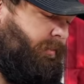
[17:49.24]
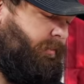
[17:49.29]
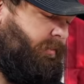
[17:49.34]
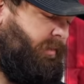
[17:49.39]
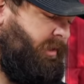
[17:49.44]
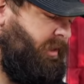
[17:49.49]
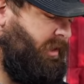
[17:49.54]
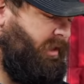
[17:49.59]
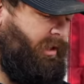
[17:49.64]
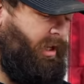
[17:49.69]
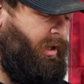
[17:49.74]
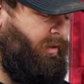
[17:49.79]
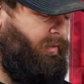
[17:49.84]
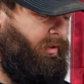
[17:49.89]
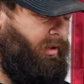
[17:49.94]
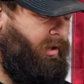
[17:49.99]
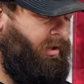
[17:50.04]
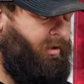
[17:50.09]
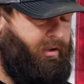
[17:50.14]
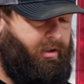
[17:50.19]
just an
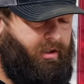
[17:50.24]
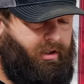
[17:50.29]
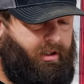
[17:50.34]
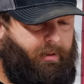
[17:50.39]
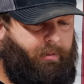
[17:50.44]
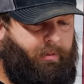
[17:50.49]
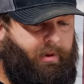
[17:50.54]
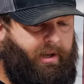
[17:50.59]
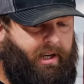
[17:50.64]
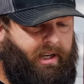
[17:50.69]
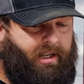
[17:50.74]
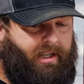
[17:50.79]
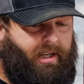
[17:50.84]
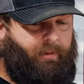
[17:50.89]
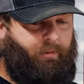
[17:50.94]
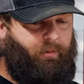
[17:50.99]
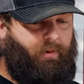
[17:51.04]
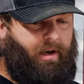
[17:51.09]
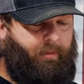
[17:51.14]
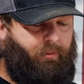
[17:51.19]
overall good impact.
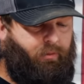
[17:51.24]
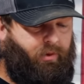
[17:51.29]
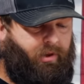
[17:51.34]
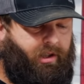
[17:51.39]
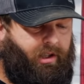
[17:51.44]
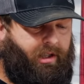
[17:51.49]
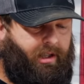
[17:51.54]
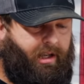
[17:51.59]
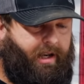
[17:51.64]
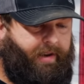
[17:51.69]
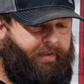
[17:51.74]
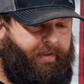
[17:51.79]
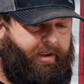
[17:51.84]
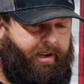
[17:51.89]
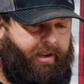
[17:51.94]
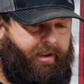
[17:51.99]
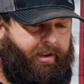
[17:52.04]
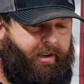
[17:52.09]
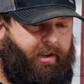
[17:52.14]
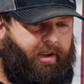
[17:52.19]
I'm I'm really glad
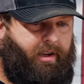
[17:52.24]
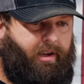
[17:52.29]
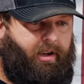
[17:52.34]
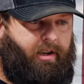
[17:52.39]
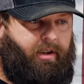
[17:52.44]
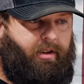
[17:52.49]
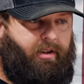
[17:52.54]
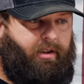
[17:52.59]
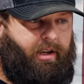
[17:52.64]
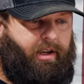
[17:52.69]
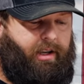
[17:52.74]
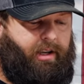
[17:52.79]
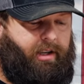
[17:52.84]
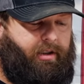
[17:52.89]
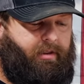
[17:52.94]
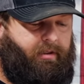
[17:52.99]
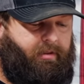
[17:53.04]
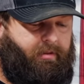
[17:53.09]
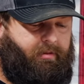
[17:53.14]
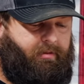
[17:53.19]
that they
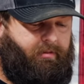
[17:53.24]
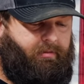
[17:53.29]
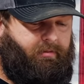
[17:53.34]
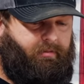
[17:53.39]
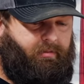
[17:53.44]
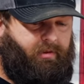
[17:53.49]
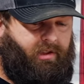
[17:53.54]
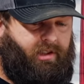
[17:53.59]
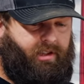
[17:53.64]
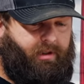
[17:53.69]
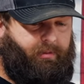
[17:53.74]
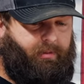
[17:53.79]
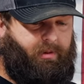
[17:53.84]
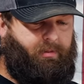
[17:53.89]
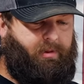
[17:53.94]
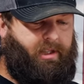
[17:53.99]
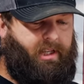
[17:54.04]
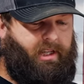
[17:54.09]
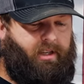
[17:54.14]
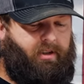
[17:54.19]
slimmed
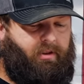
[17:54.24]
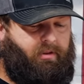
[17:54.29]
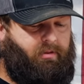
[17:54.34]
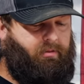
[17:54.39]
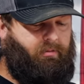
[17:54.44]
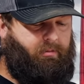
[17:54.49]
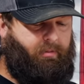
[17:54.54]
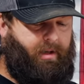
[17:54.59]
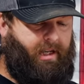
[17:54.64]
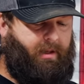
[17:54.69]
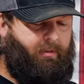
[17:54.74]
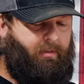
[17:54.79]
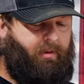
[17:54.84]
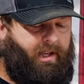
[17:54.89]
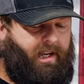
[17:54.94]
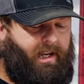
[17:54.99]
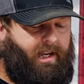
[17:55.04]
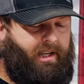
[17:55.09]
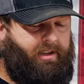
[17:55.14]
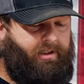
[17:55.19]
them down, made them
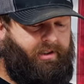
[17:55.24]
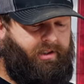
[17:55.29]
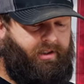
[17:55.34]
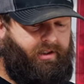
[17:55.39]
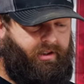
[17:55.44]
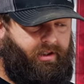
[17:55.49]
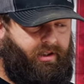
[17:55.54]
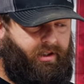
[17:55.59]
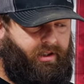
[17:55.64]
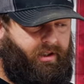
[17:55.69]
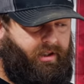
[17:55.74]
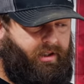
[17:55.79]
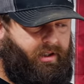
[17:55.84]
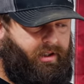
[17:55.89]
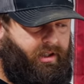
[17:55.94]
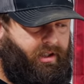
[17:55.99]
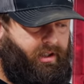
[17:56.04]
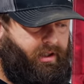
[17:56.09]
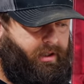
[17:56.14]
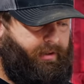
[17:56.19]
lighter.
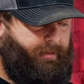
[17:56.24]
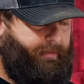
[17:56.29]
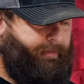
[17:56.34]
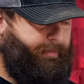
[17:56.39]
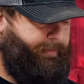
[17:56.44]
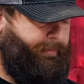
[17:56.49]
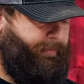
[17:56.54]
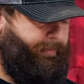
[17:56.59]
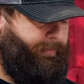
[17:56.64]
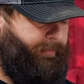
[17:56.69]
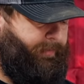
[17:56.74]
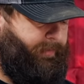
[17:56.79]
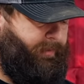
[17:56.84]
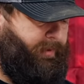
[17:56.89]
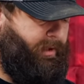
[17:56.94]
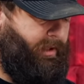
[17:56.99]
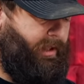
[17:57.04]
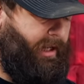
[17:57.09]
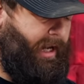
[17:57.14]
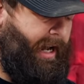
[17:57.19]
Um,
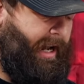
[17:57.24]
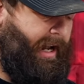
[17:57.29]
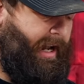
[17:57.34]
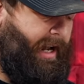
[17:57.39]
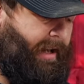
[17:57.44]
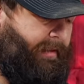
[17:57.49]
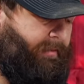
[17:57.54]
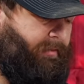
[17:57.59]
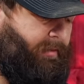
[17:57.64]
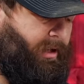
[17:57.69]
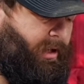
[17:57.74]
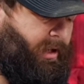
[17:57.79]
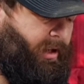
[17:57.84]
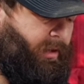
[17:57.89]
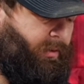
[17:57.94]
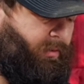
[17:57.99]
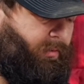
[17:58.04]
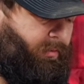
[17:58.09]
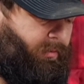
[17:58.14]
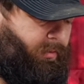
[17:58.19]
and I, you
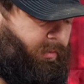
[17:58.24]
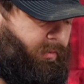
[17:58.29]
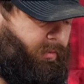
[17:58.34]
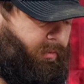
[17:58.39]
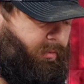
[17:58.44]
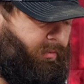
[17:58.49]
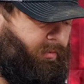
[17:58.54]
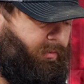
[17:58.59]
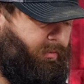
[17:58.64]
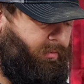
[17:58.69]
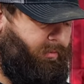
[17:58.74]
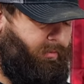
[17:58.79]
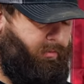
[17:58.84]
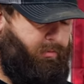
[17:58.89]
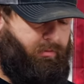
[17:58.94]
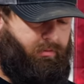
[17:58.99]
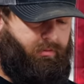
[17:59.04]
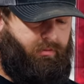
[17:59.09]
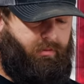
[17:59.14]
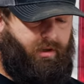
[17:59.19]
know,
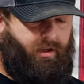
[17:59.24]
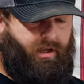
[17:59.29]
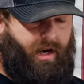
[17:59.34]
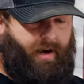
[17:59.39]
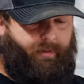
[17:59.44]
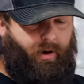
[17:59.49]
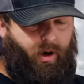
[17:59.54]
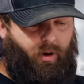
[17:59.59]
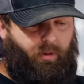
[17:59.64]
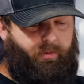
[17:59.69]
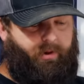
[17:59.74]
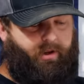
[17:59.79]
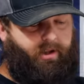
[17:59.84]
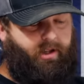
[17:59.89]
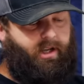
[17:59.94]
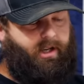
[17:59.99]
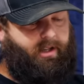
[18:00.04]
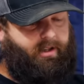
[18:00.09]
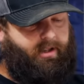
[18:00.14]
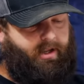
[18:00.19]
I'm hoping that